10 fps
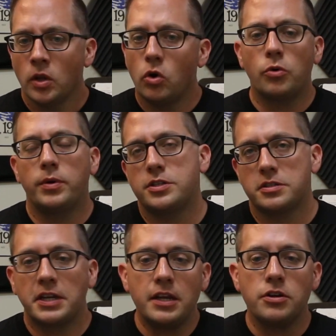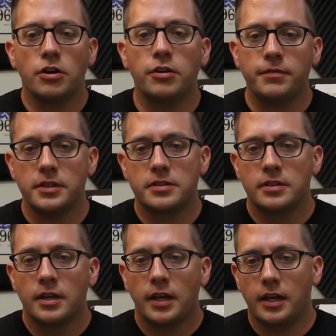Or we just get
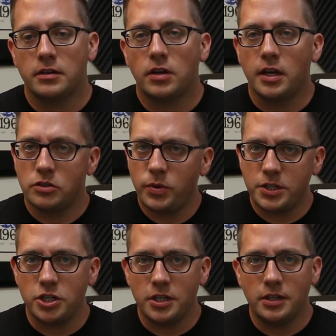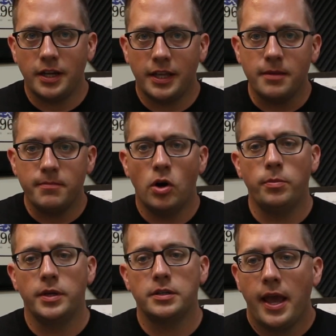nervous and twitchy in the
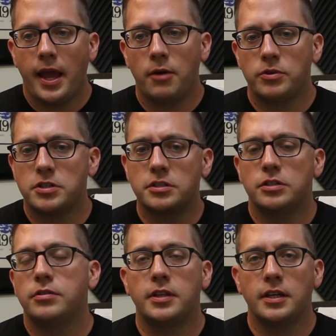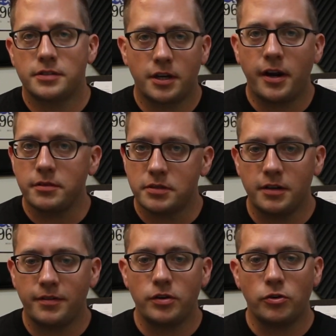moment, and we start to do things that are outside
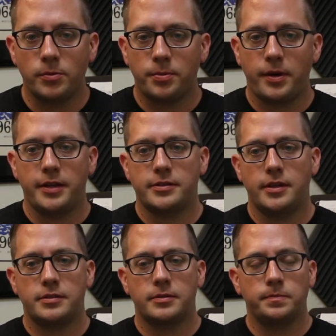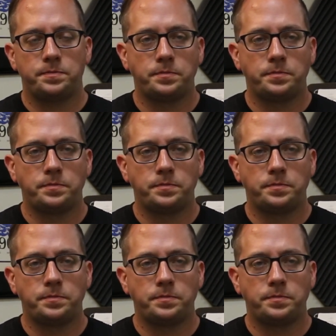of our normal process.